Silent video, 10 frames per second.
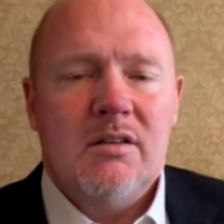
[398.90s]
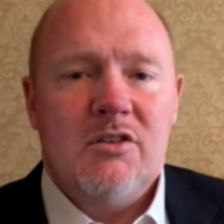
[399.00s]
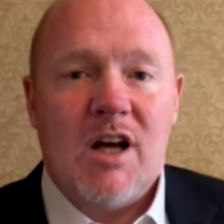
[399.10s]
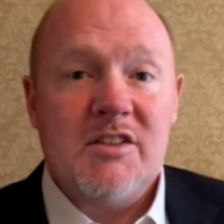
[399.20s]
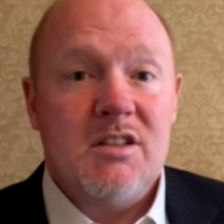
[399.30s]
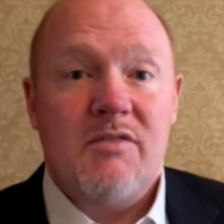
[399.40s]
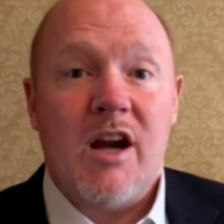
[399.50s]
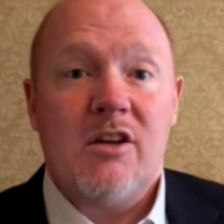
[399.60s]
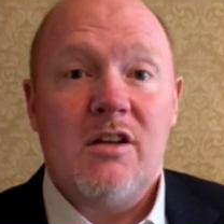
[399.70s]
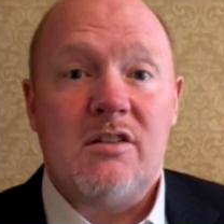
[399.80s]
Chances are very
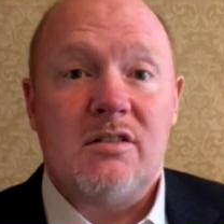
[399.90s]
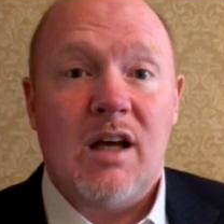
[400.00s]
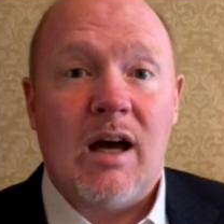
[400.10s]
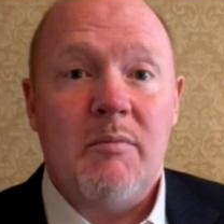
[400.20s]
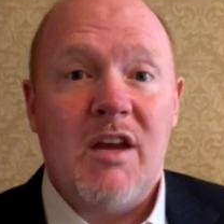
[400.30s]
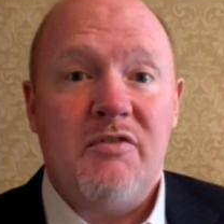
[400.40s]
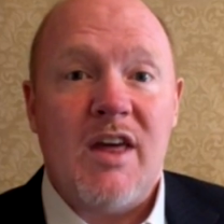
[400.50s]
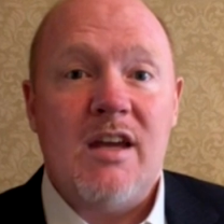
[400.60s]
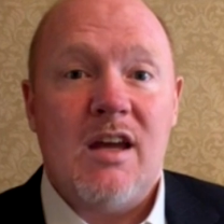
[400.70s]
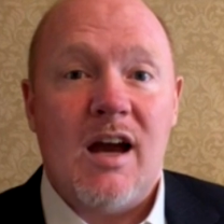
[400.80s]
good. If
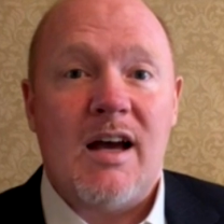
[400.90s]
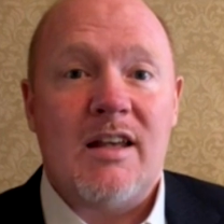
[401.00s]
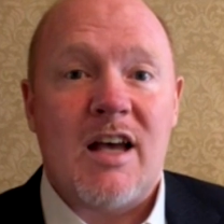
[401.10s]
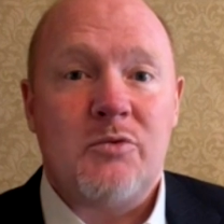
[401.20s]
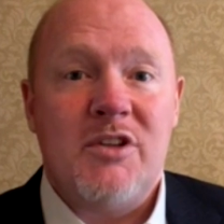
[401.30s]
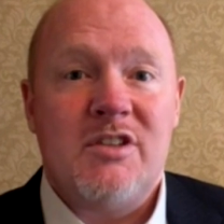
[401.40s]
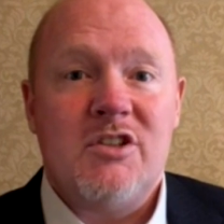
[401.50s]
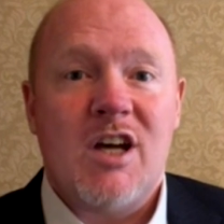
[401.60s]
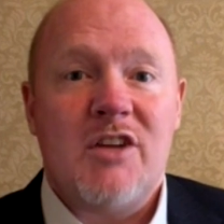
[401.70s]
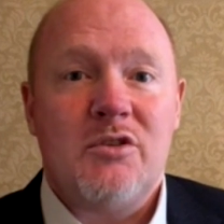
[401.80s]
they, as Winston
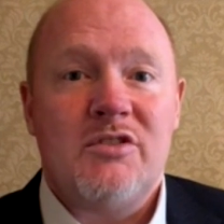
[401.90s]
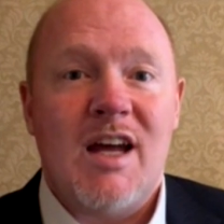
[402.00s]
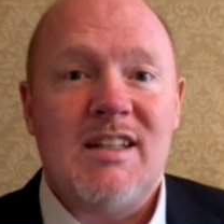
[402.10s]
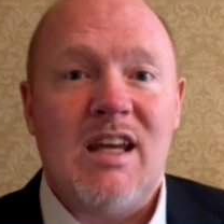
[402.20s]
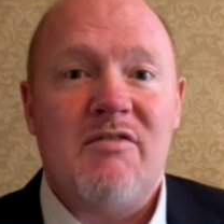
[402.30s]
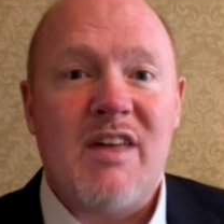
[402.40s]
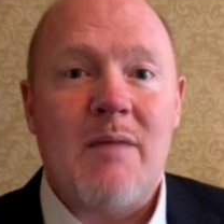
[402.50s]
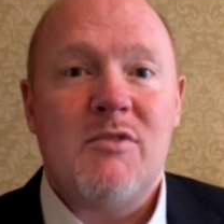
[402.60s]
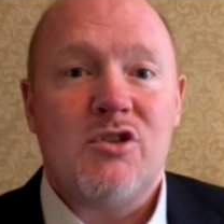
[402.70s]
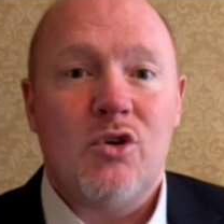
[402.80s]
Churchill said, give
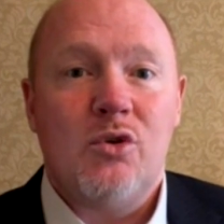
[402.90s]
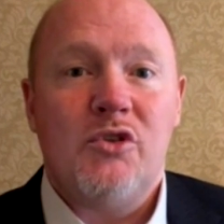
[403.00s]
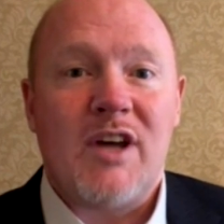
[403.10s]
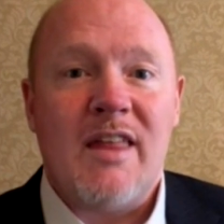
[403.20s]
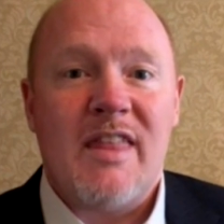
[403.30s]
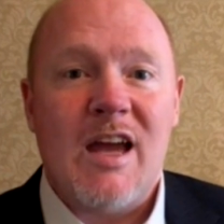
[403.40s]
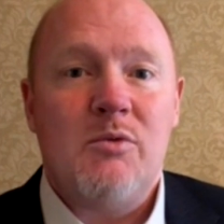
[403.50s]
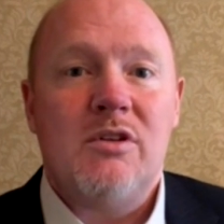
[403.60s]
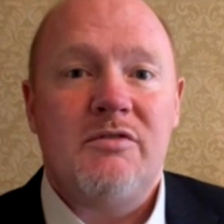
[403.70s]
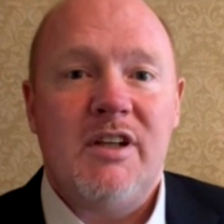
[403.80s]
them the tools and they
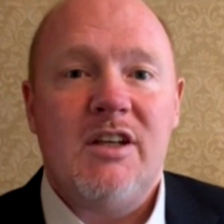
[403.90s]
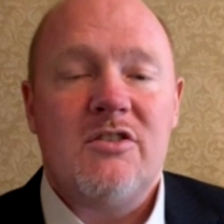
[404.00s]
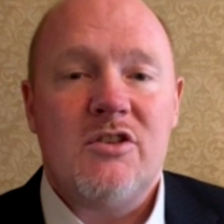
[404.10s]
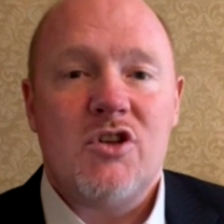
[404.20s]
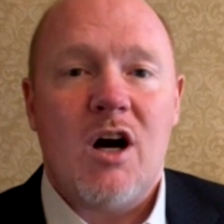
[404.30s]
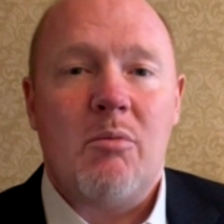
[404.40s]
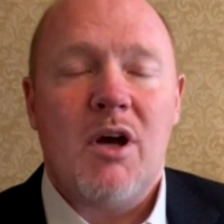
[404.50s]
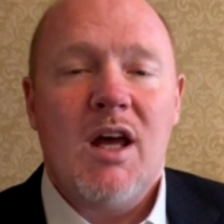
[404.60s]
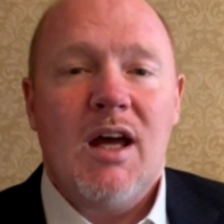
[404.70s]
will finish the job.